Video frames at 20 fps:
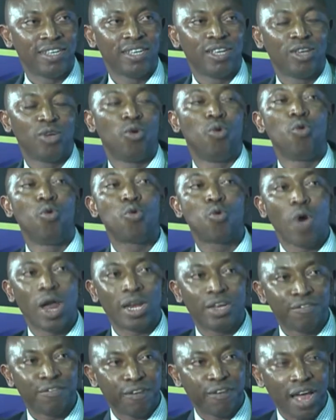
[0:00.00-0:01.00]
who
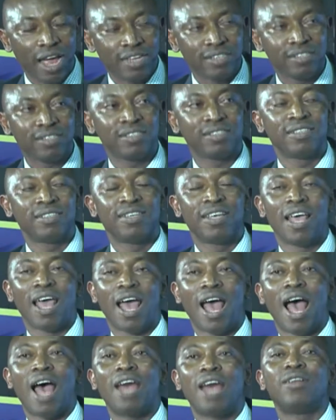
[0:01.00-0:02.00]
qualifies
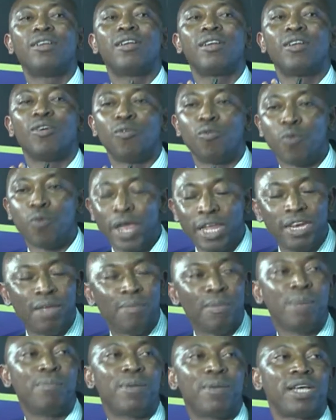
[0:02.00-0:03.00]
and when a
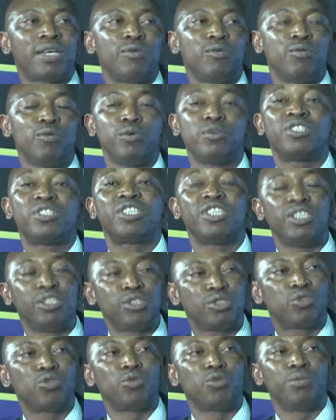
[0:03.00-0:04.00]
member would cease
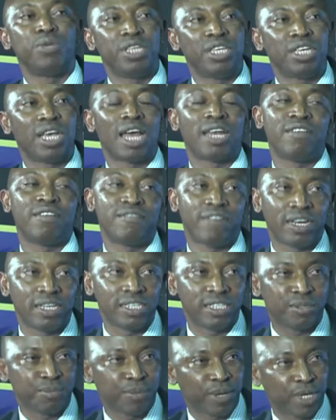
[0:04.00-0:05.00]
to be an
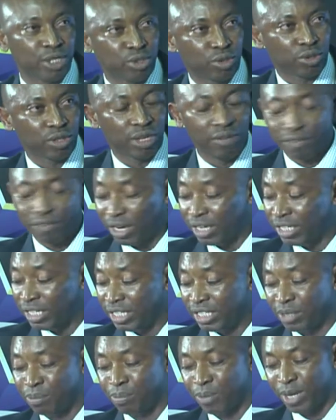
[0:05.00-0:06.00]

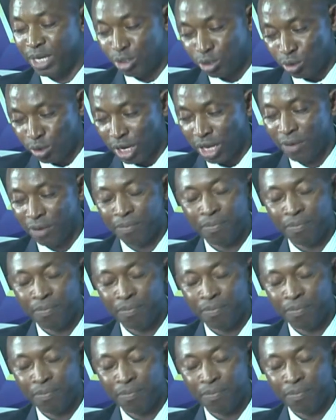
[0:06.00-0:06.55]
invalidity pensioner.